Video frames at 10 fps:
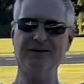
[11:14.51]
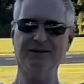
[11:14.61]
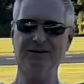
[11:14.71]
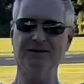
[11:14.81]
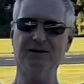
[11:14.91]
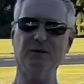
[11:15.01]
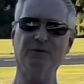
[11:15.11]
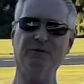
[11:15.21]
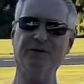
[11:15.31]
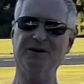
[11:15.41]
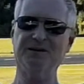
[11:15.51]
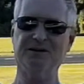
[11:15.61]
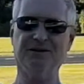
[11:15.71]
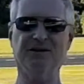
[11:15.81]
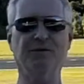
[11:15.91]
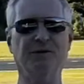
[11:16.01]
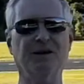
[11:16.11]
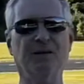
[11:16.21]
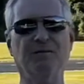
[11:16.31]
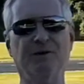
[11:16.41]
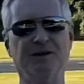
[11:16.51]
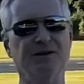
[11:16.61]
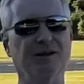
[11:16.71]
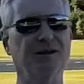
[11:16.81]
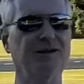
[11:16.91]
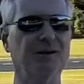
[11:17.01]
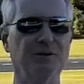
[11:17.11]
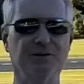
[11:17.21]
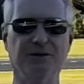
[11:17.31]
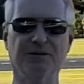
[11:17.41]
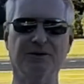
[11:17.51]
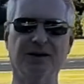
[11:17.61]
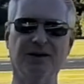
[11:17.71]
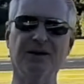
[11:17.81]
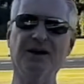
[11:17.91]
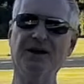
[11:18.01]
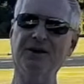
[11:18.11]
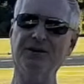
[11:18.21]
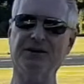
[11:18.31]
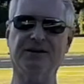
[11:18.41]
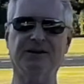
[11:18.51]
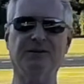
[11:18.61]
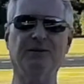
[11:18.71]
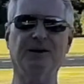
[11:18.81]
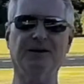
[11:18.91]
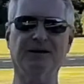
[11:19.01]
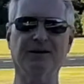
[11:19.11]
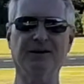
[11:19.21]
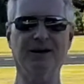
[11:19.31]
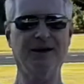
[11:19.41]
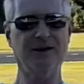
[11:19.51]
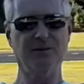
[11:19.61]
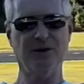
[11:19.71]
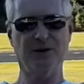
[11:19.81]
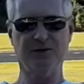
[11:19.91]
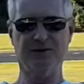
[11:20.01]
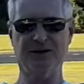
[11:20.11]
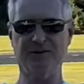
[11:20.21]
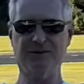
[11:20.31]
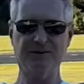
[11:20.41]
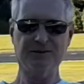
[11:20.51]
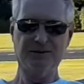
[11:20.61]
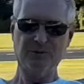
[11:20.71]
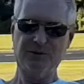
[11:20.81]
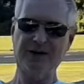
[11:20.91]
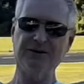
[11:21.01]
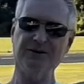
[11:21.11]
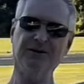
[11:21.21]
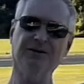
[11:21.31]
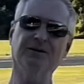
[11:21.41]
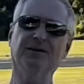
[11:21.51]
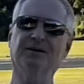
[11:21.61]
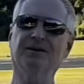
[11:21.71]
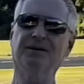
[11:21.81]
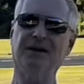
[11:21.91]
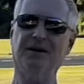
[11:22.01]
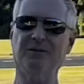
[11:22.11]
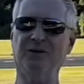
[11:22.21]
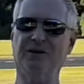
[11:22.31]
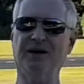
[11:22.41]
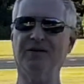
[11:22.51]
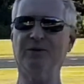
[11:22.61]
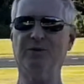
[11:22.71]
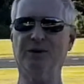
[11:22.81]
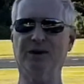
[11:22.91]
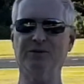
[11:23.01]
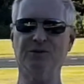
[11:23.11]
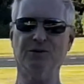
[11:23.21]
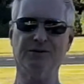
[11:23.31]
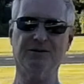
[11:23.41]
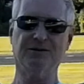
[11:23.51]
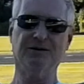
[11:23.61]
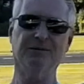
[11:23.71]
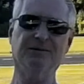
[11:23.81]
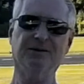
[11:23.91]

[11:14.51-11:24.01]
Then you're going to be fixing it. And if you keep fixing it over and over again, you're not going to want it. I had a motorcycle, brand new, gave me problems all the time,